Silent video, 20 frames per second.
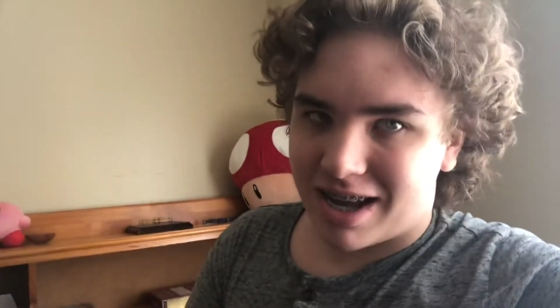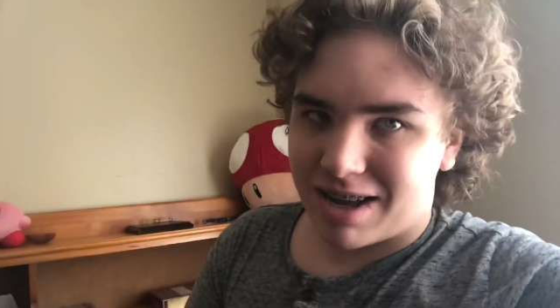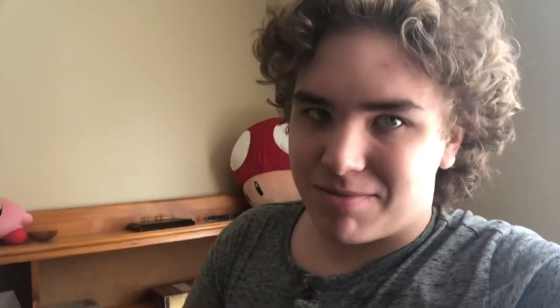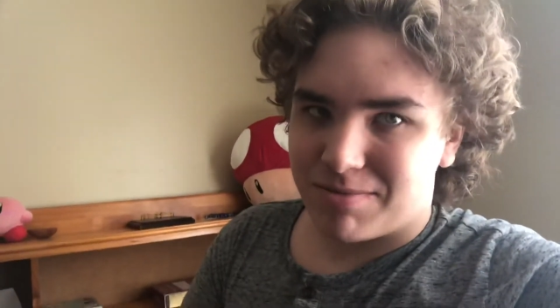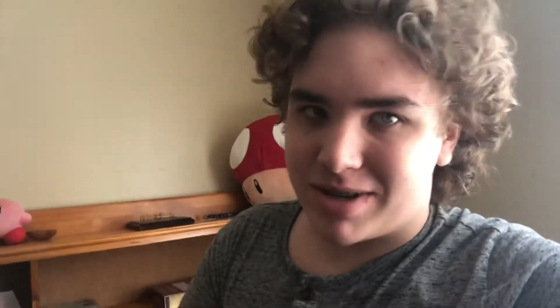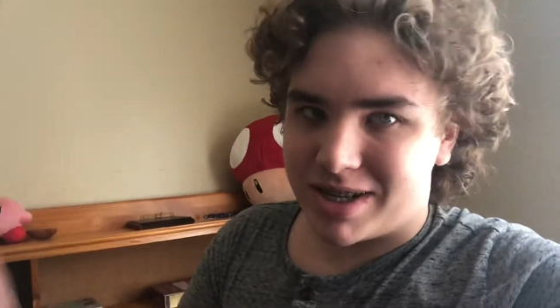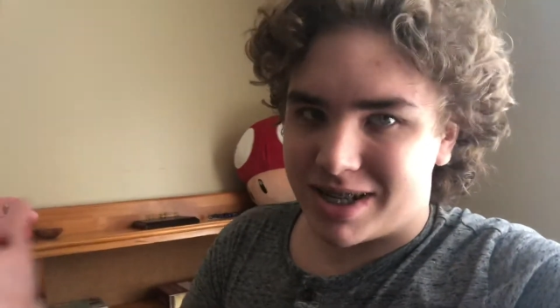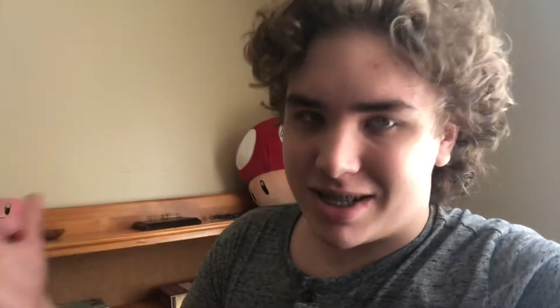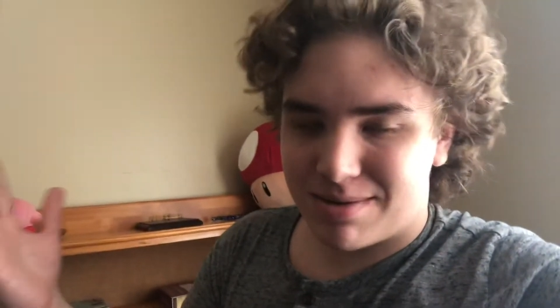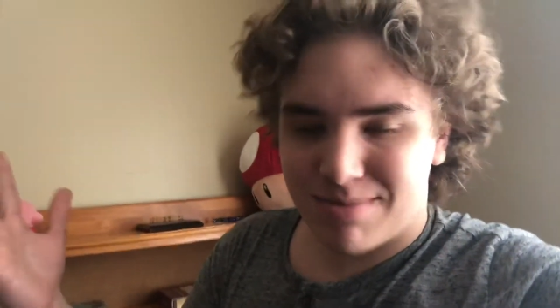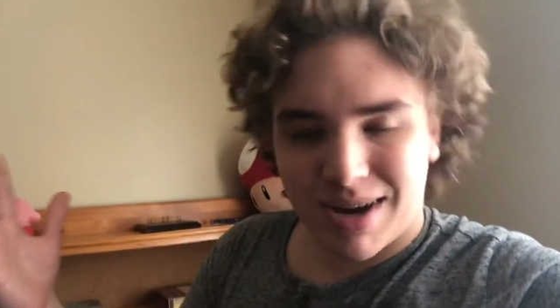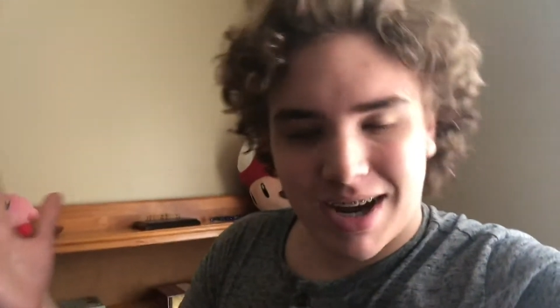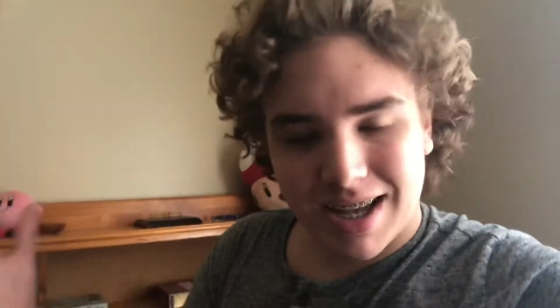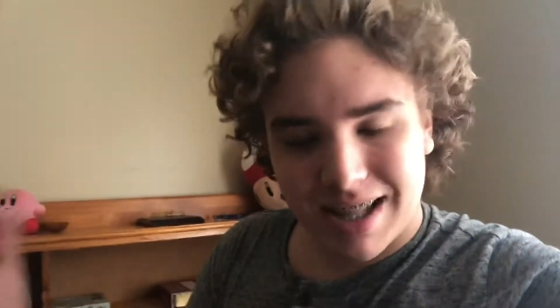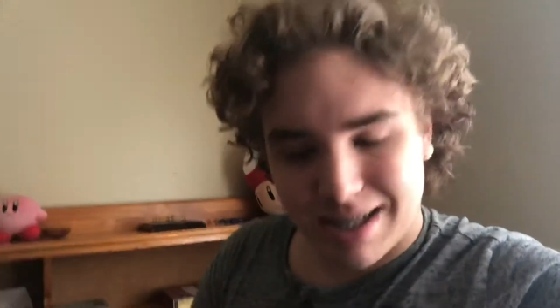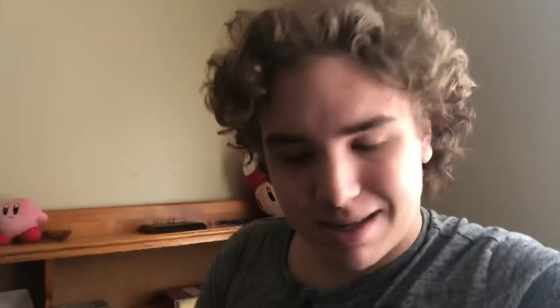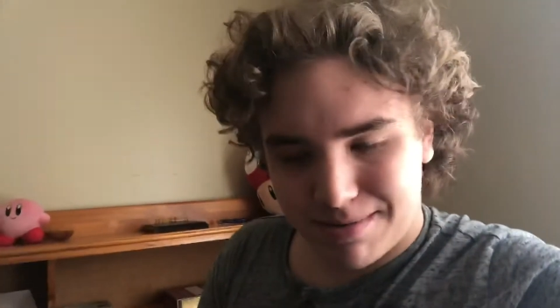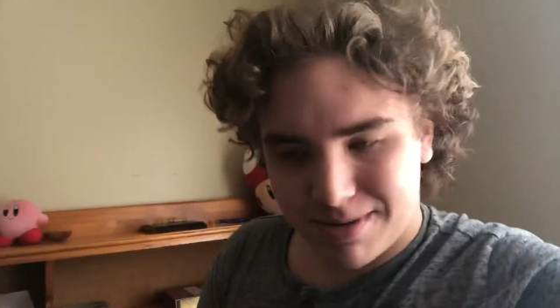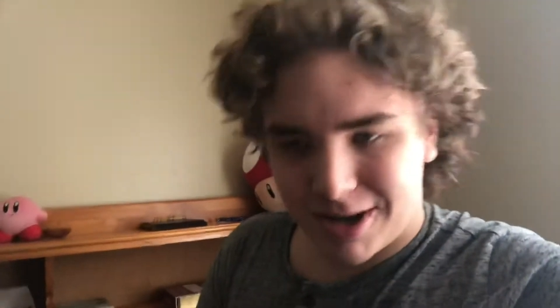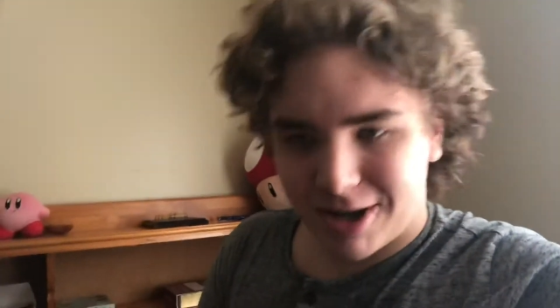which is why
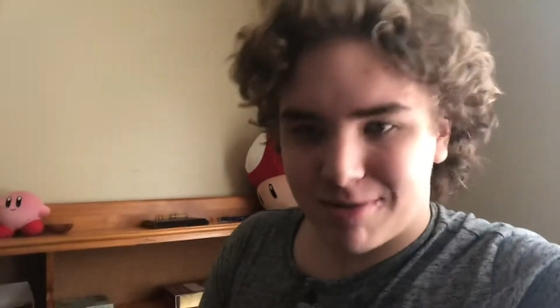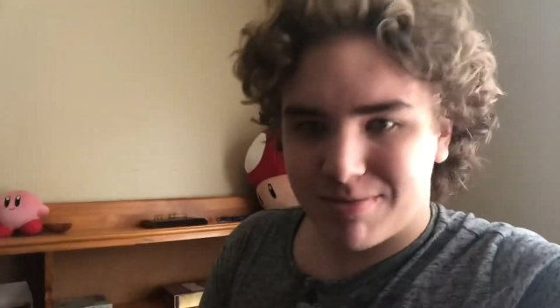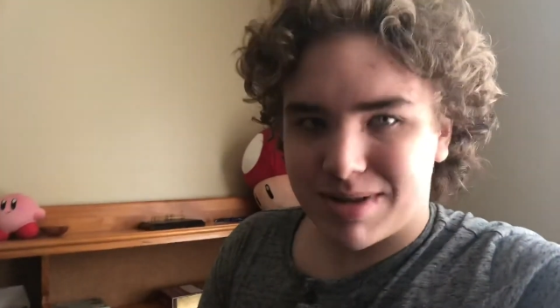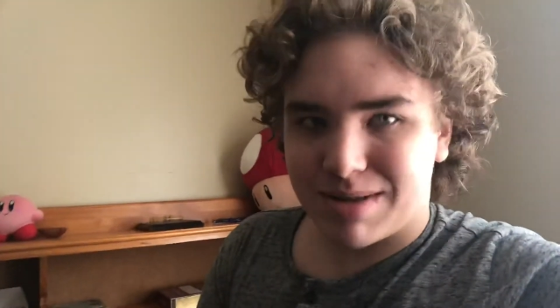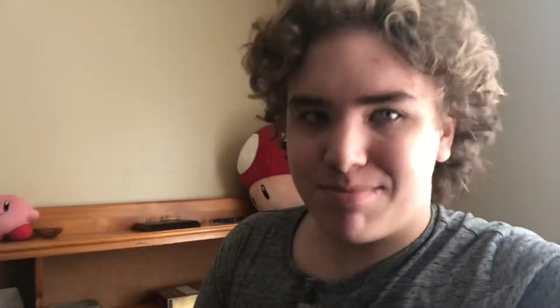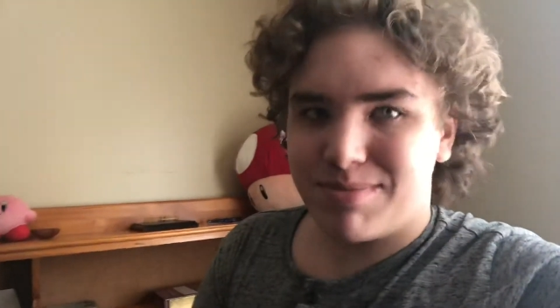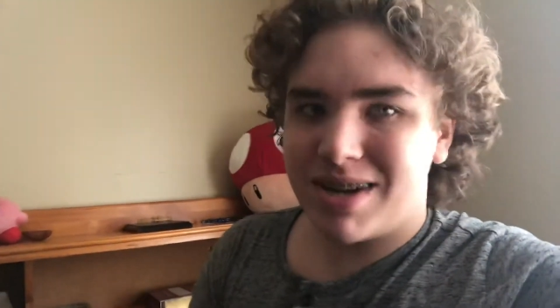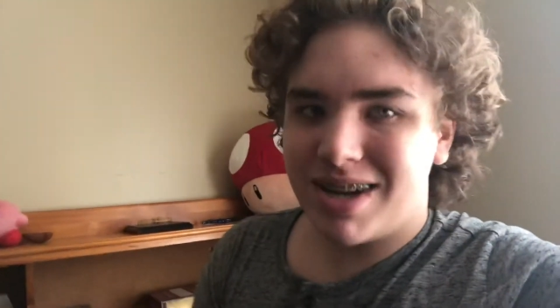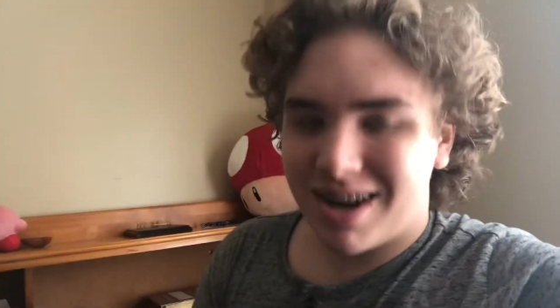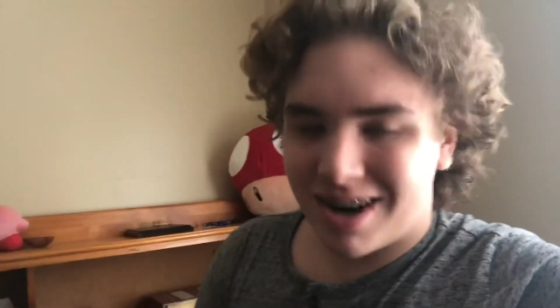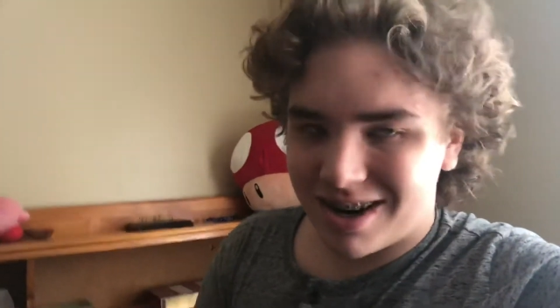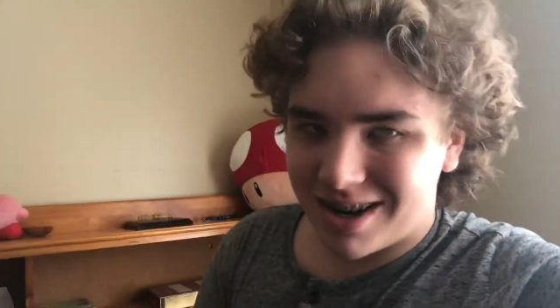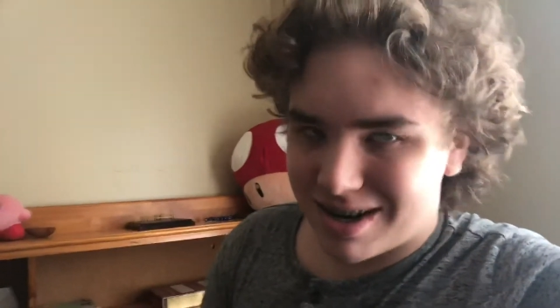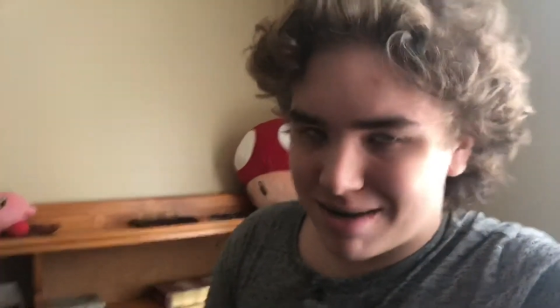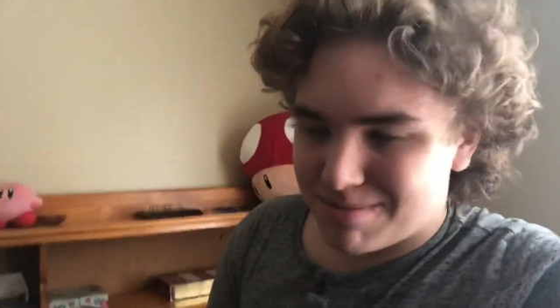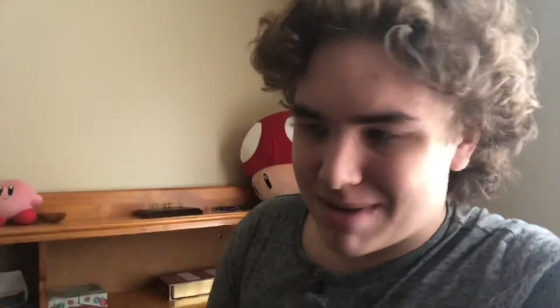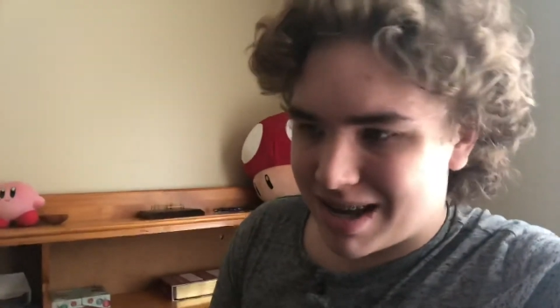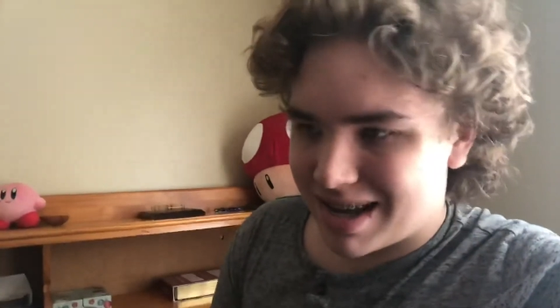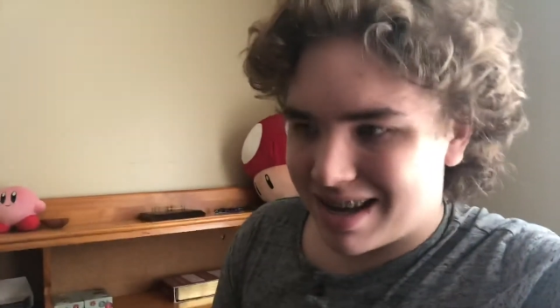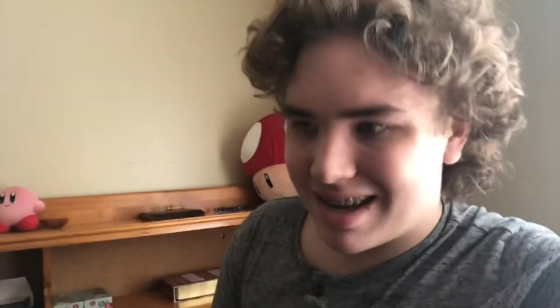this video was a bit hard to
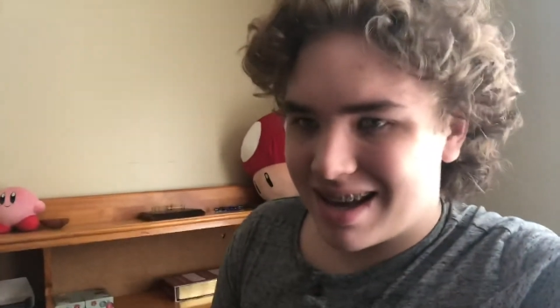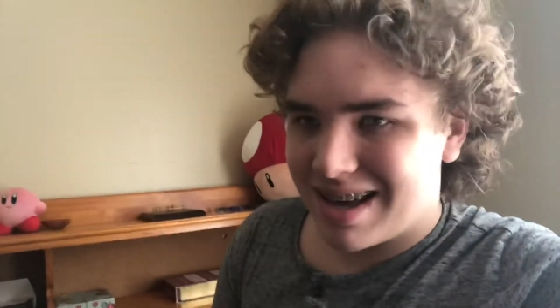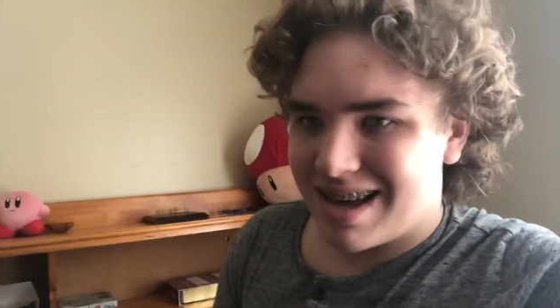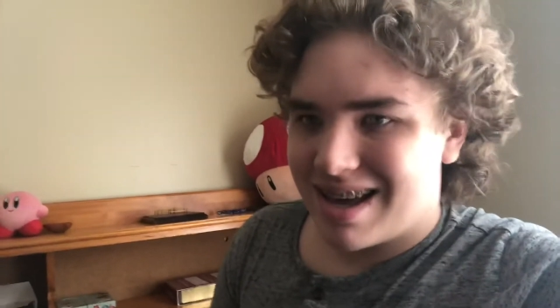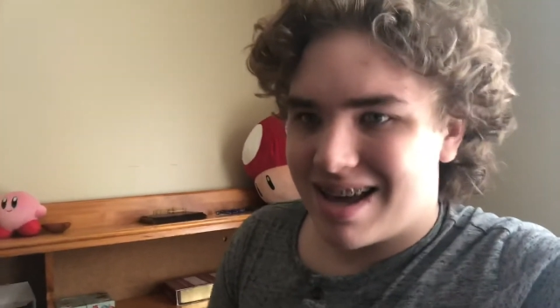make.